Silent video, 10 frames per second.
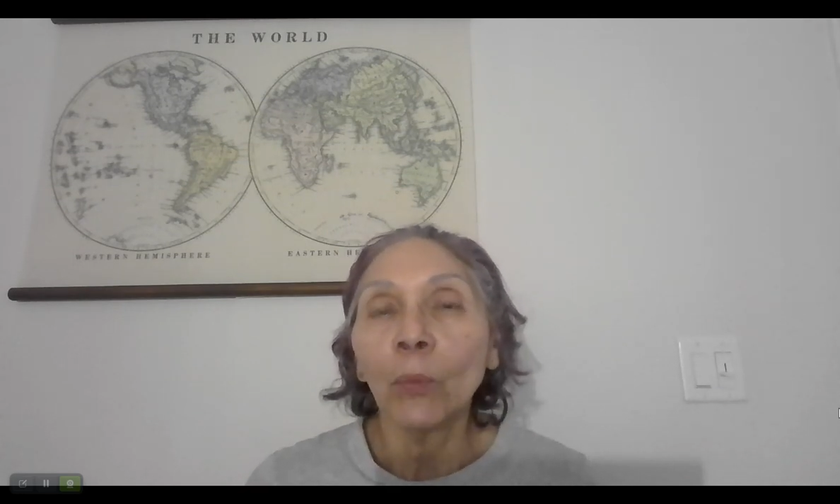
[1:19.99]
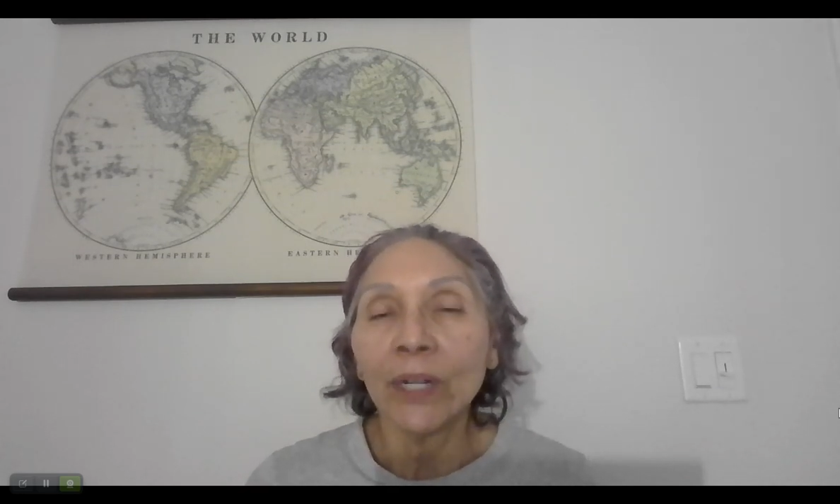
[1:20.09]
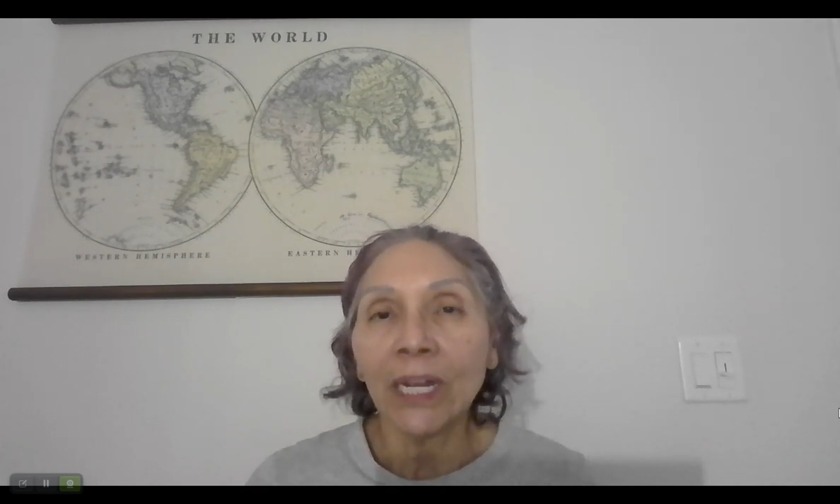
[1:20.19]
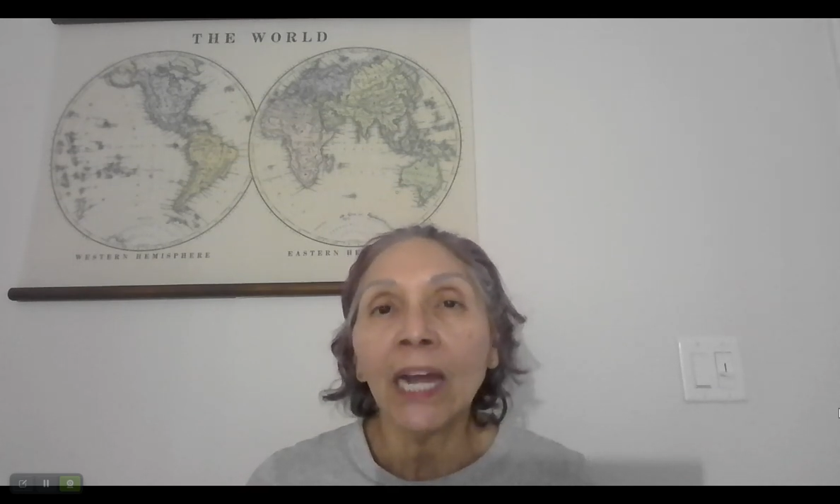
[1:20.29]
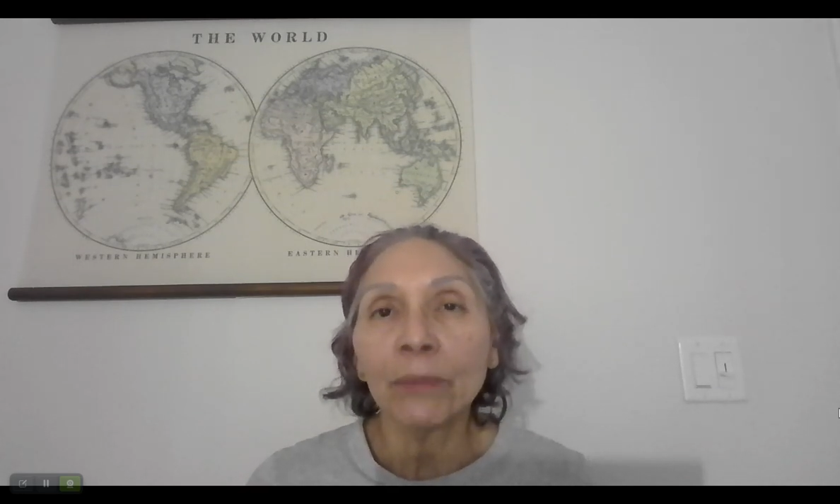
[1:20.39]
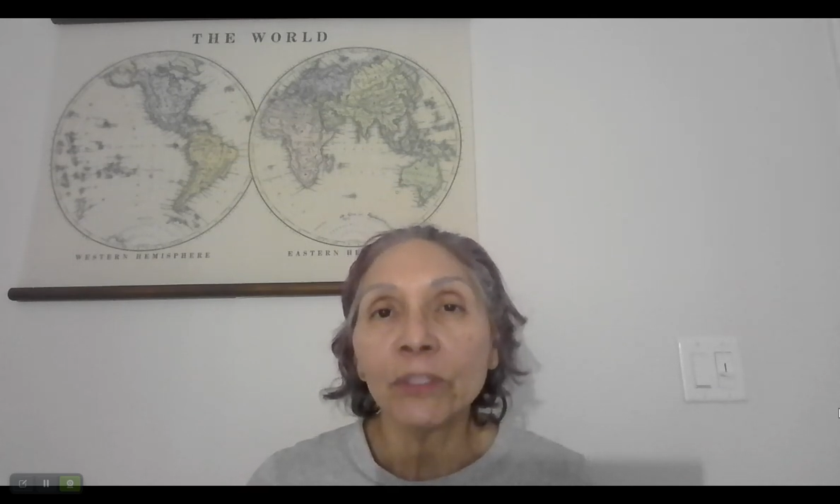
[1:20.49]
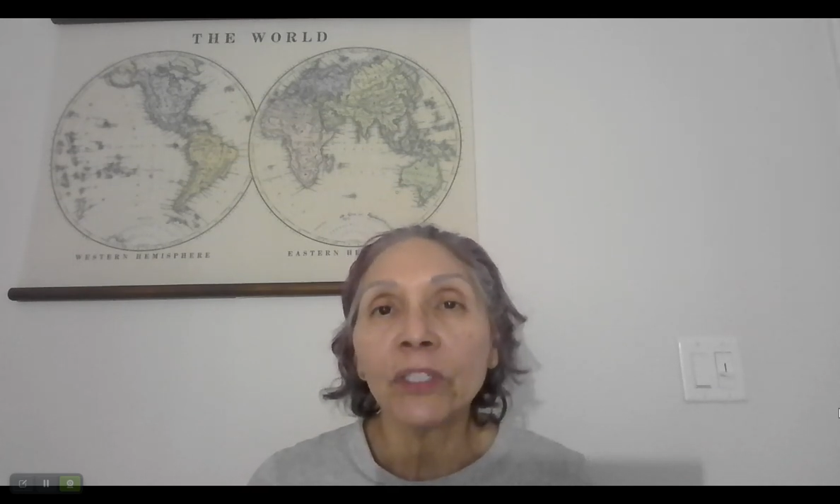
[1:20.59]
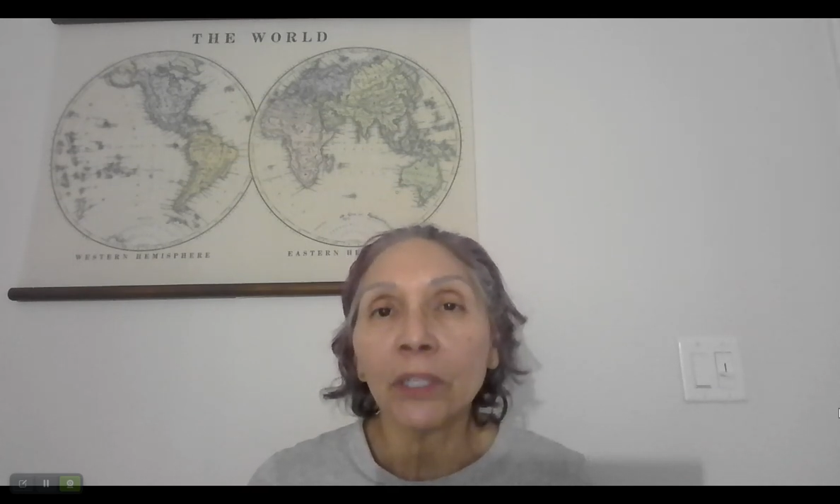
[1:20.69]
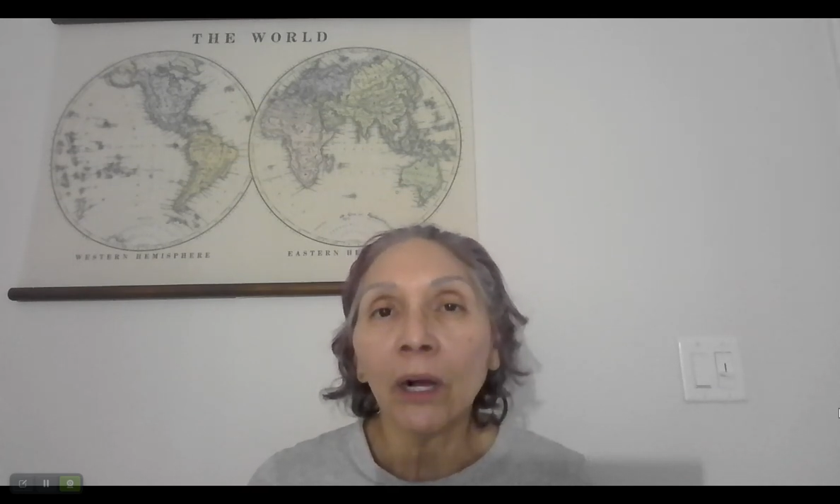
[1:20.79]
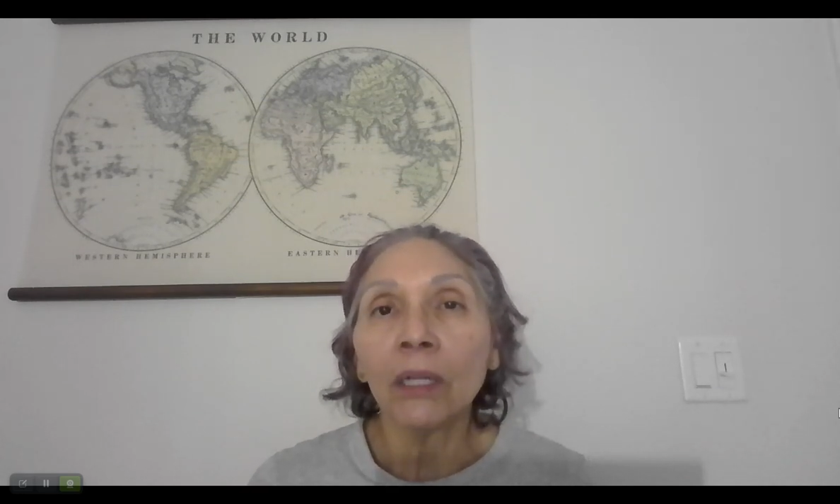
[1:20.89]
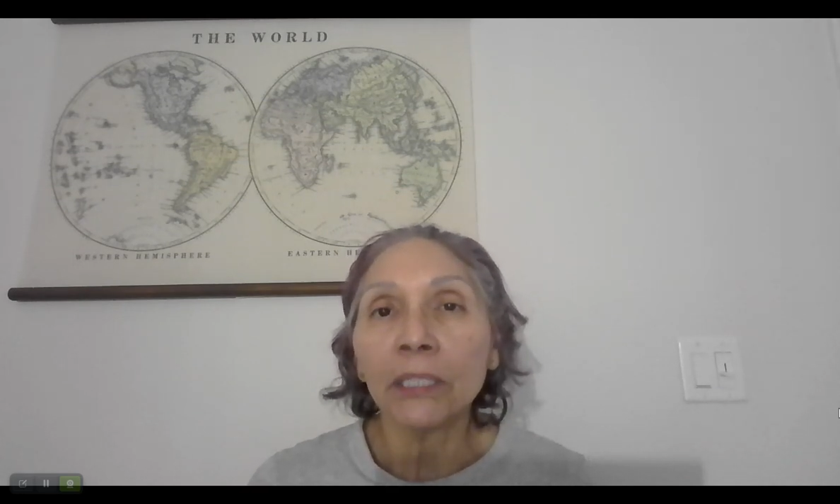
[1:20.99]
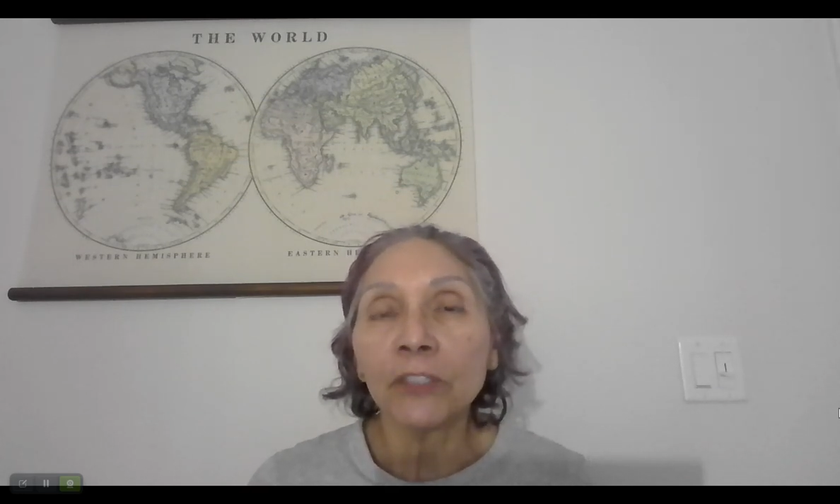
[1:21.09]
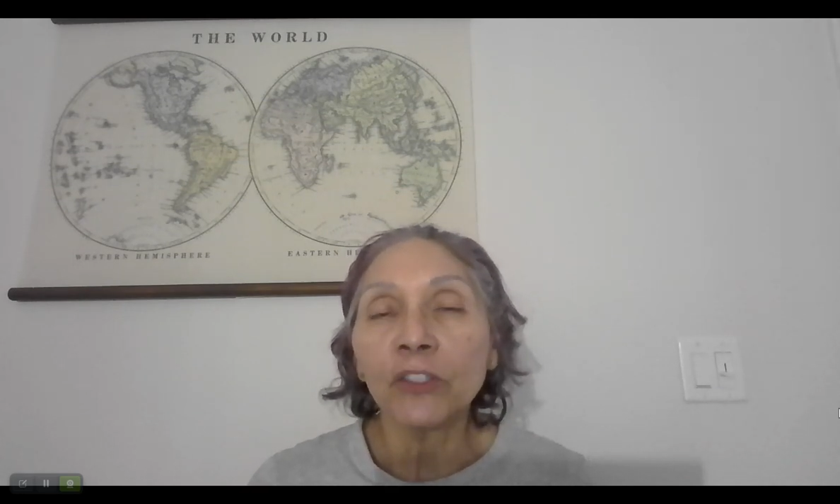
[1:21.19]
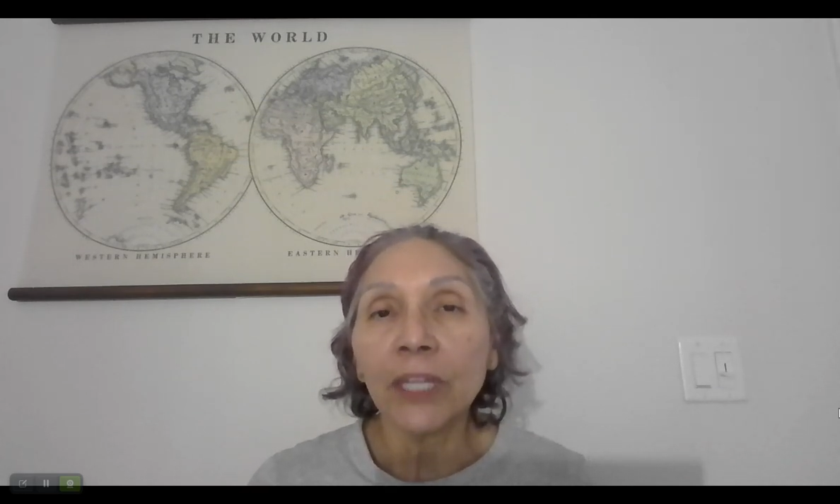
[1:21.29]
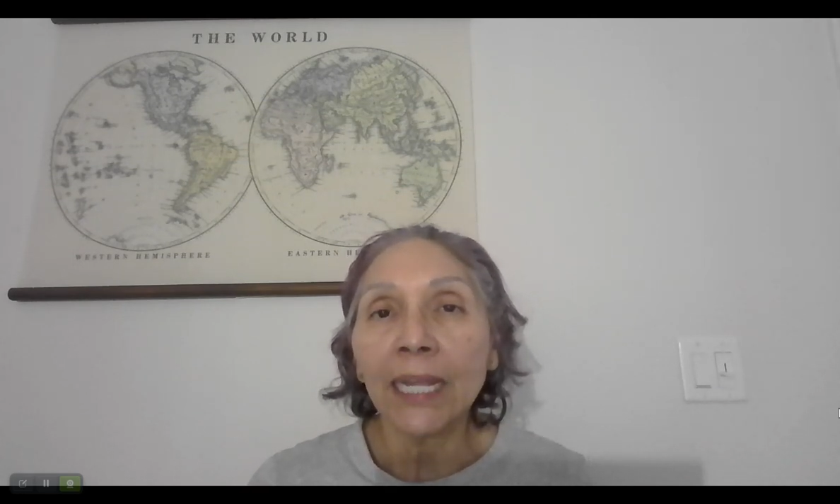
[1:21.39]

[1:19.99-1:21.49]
when I was in college.